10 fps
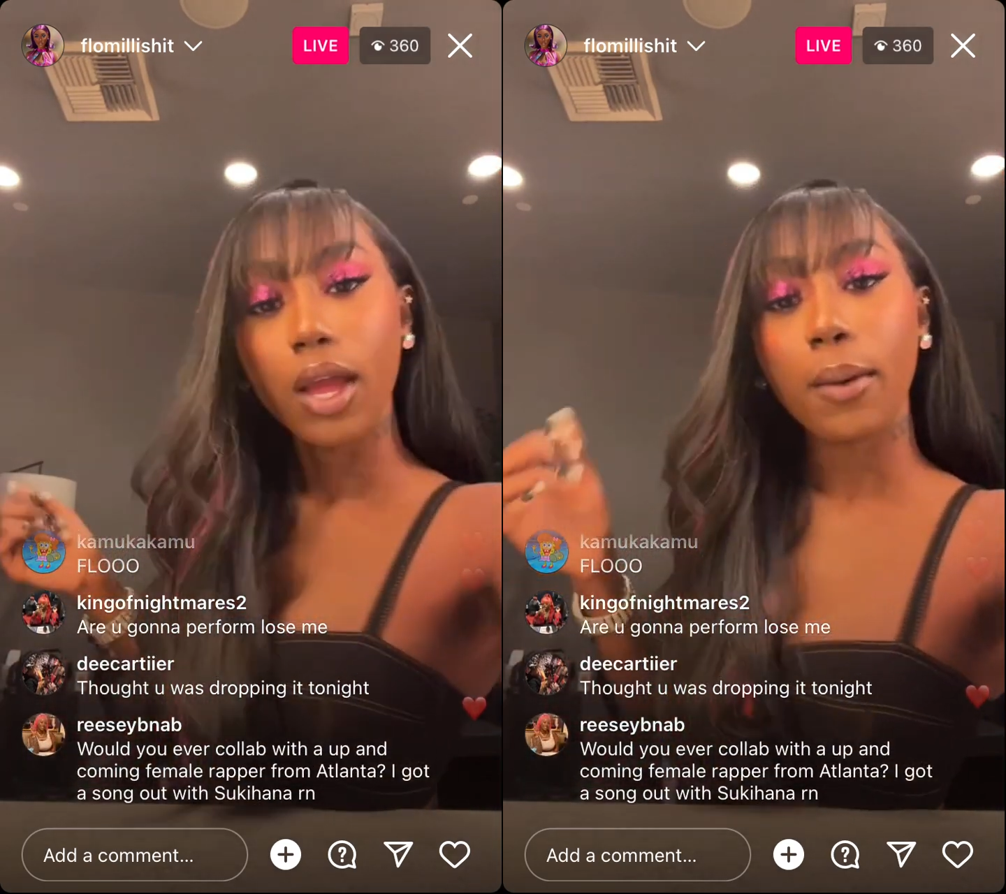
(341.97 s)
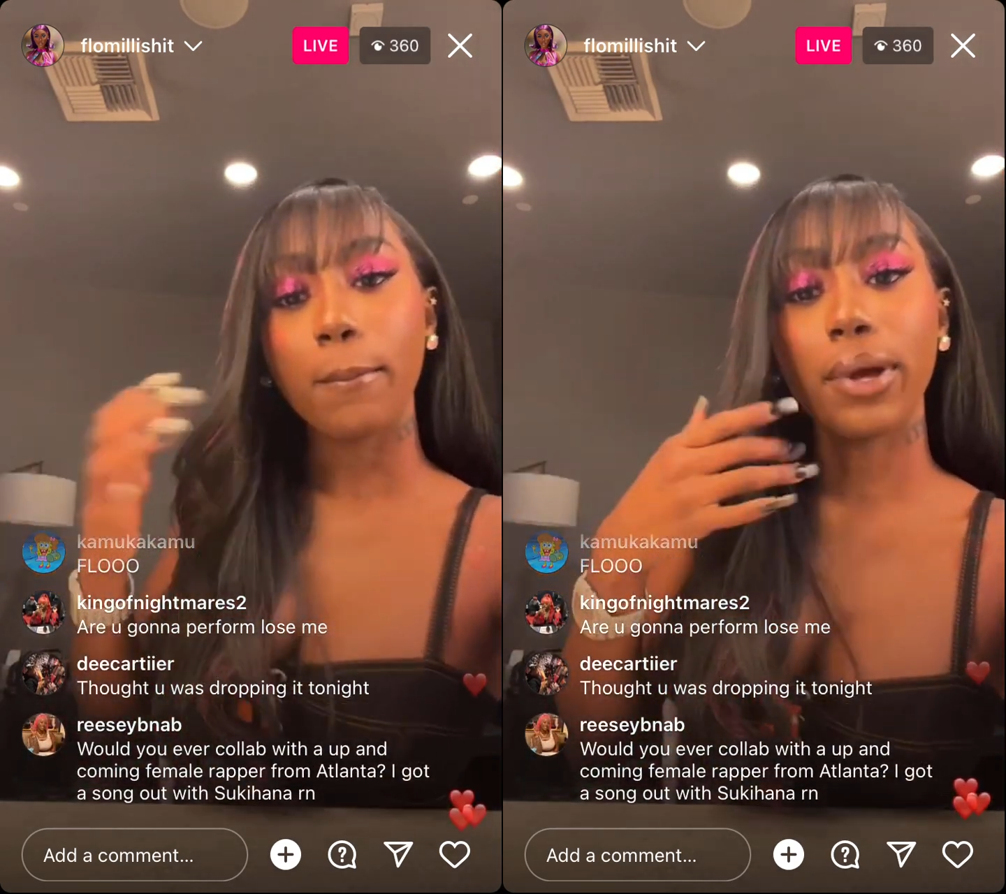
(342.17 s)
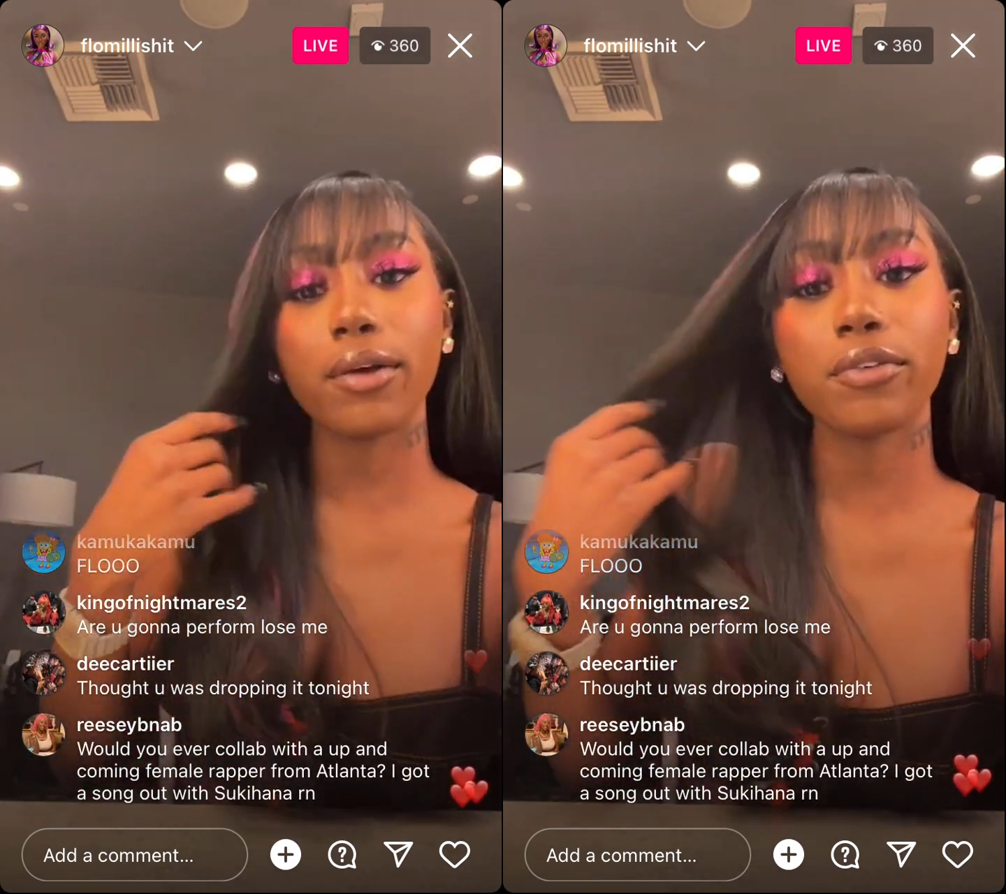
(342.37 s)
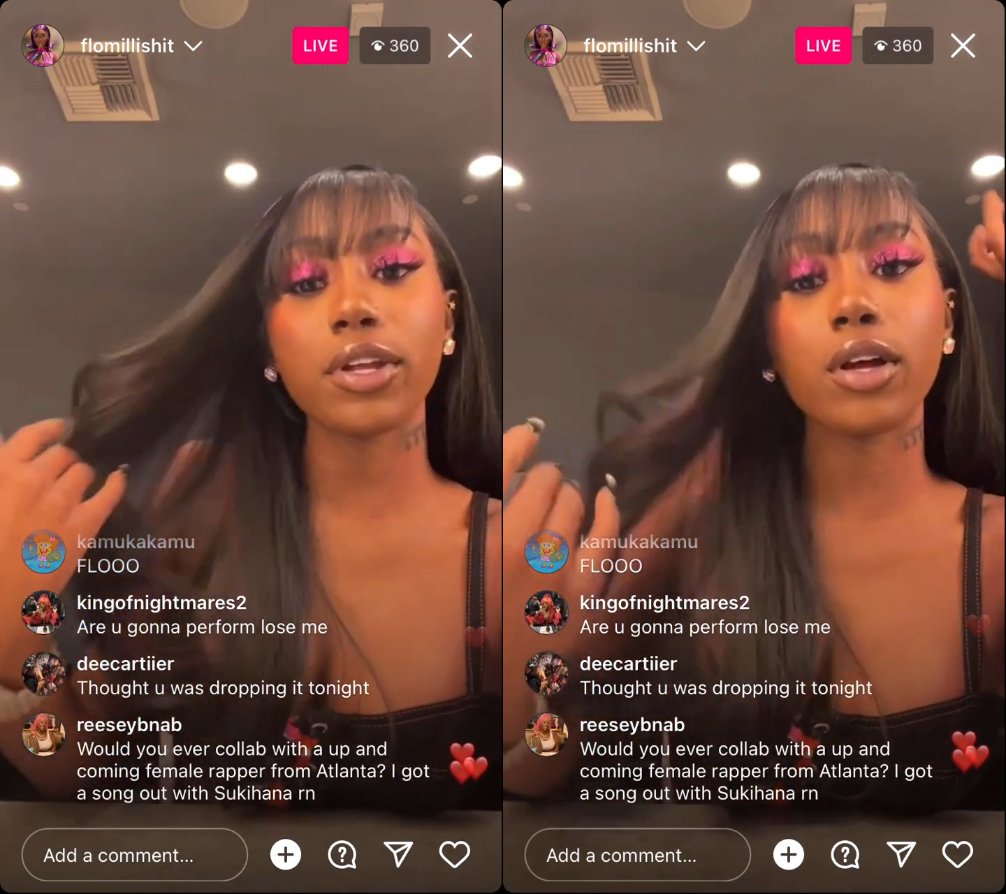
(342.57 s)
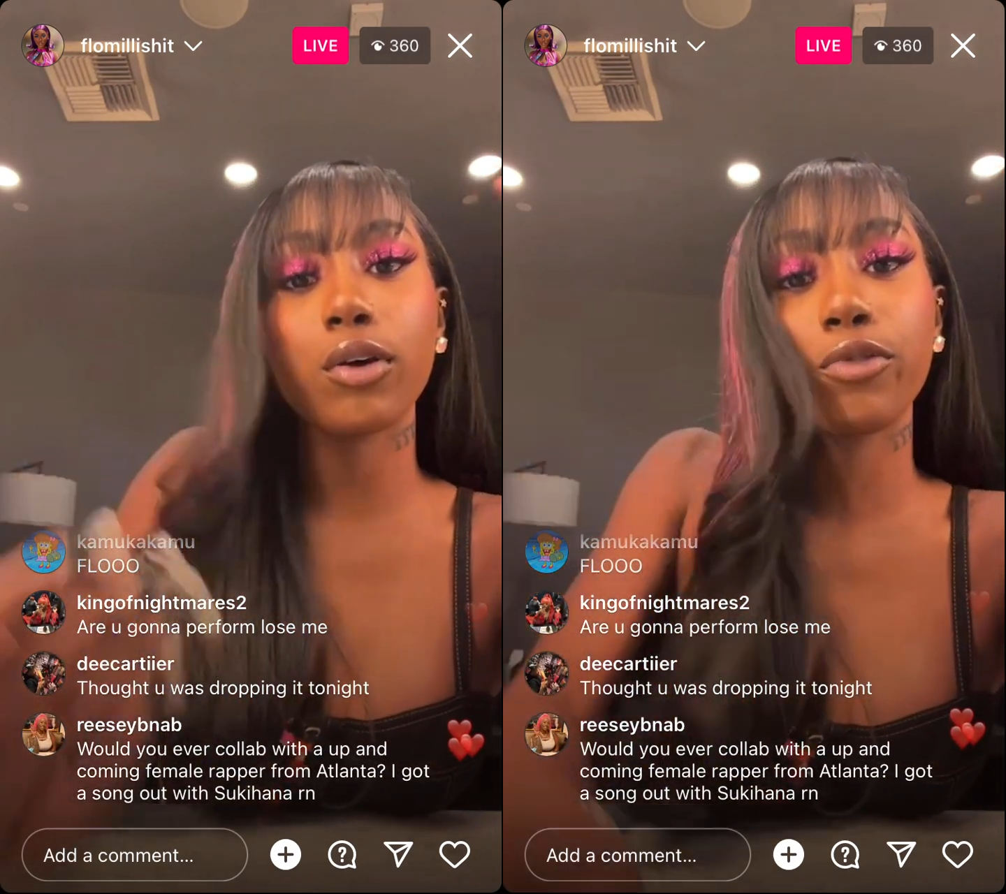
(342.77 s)
I
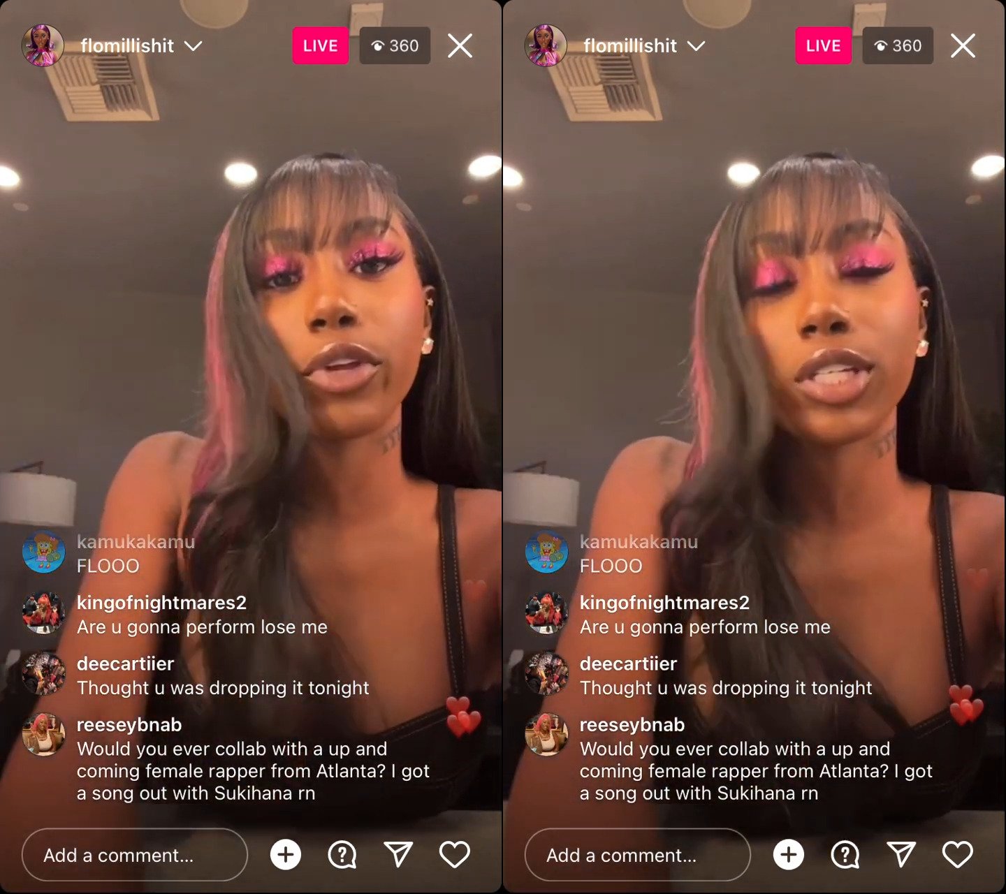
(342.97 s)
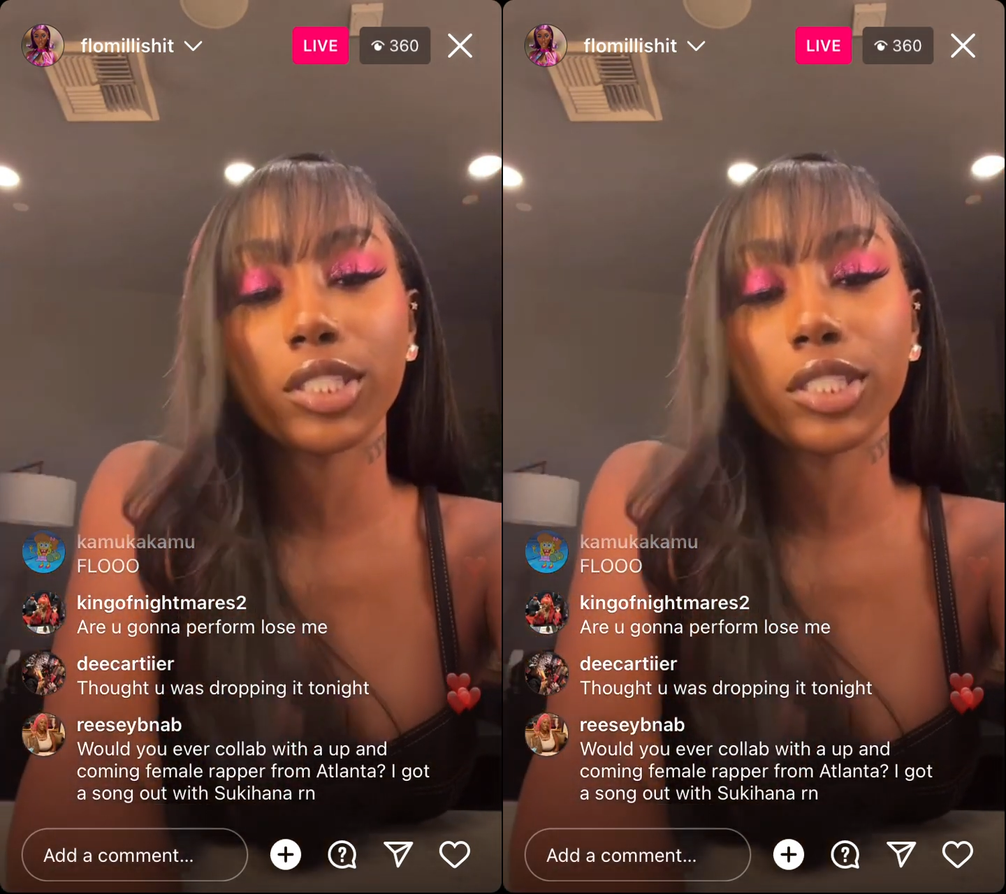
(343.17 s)
promise y'all